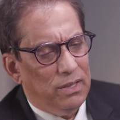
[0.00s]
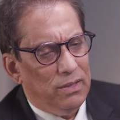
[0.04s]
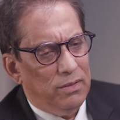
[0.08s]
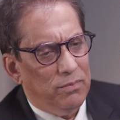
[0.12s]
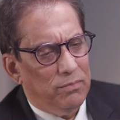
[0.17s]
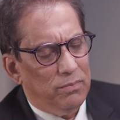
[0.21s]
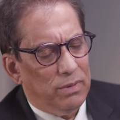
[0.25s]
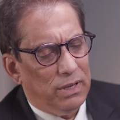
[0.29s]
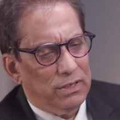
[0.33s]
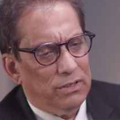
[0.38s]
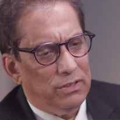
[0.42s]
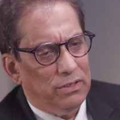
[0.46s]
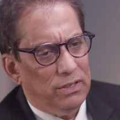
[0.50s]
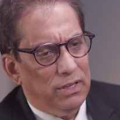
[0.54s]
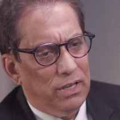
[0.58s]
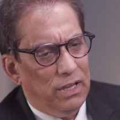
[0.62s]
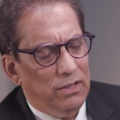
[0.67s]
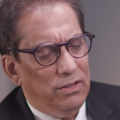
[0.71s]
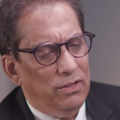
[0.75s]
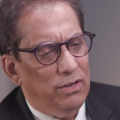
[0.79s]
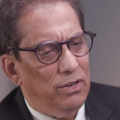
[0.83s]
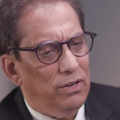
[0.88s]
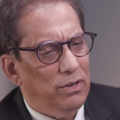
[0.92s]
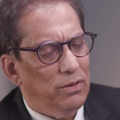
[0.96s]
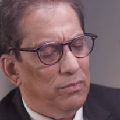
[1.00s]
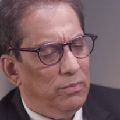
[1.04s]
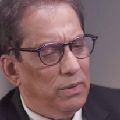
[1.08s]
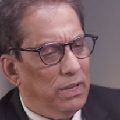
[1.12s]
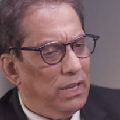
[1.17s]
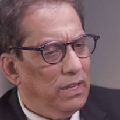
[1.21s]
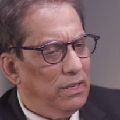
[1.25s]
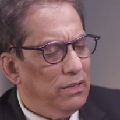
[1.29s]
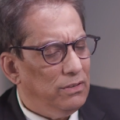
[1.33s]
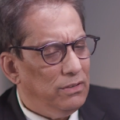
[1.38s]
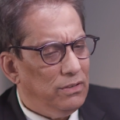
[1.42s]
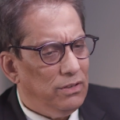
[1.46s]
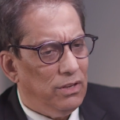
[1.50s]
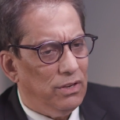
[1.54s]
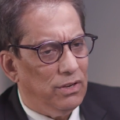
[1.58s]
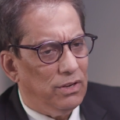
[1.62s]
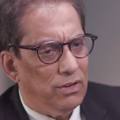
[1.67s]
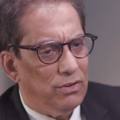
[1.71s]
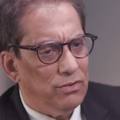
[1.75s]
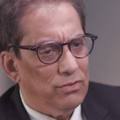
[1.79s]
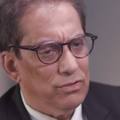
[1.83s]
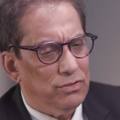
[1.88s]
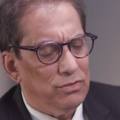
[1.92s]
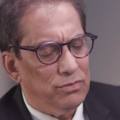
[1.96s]
But he didn't mean,
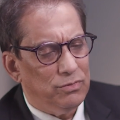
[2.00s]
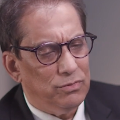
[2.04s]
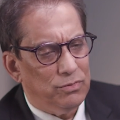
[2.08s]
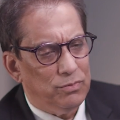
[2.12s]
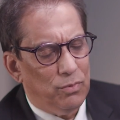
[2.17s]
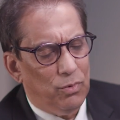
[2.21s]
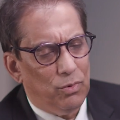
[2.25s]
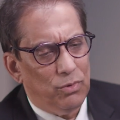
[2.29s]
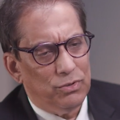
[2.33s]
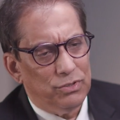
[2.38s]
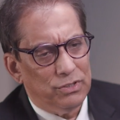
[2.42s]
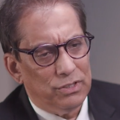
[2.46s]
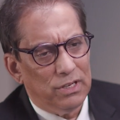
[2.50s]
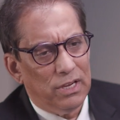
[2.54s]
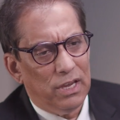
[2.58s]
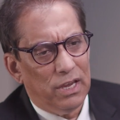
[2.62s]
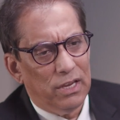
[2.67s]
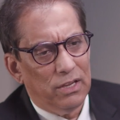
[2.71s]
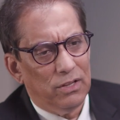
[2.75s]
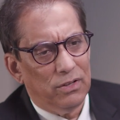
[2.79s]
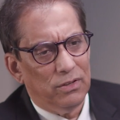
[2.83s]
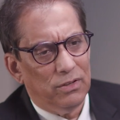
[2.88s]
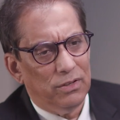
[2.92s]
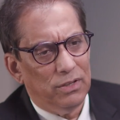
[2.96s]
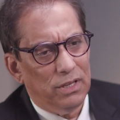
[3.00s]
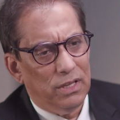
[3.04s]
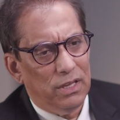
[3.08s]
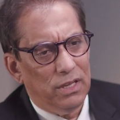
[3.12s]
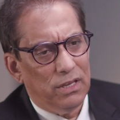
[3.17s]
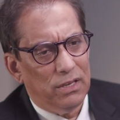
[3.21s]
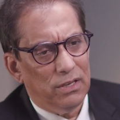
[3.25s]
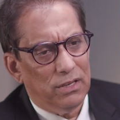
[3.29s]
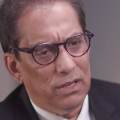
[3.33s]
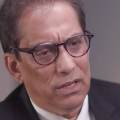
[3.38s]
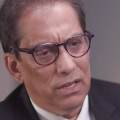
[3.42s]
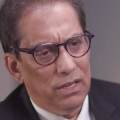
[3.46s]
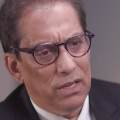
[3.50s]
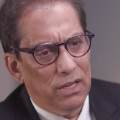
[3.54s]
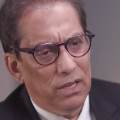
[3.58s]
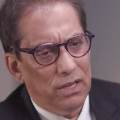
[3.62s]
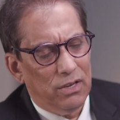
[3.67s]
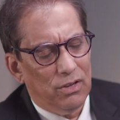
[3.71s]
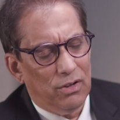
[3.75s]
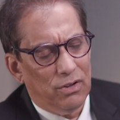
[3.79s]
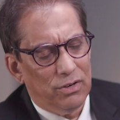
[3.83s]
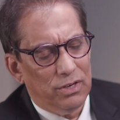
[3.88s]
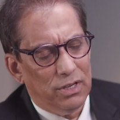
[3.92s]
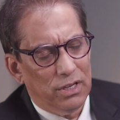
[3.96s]
small-scale
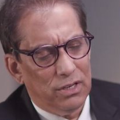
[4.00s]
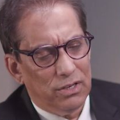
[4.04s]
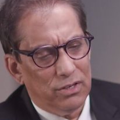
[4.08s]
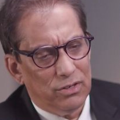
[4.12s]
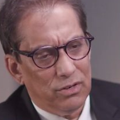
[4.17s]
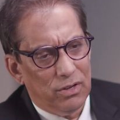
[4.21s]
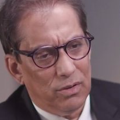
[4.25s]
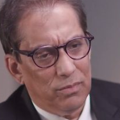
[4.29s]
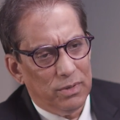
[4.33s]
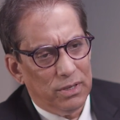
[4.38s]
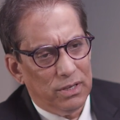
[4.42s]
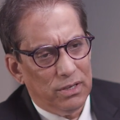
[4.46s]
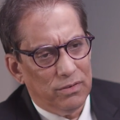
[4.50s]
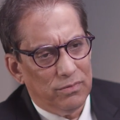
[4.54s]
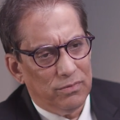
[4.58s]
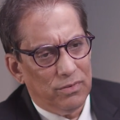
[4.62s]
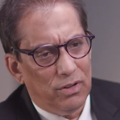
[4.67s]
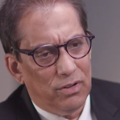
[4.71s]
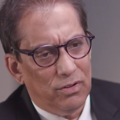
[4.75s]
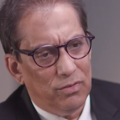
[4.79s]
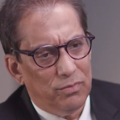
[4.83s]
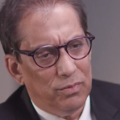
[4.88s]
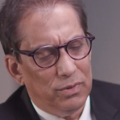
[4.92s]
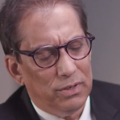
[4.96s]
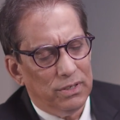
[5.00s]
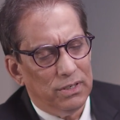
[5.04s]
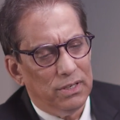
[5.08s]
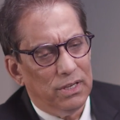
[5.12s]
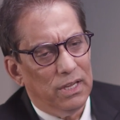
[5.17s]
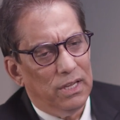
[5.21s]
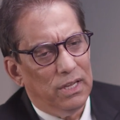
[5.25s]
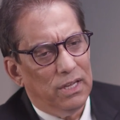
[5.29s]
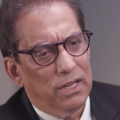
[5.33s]
economic involvement.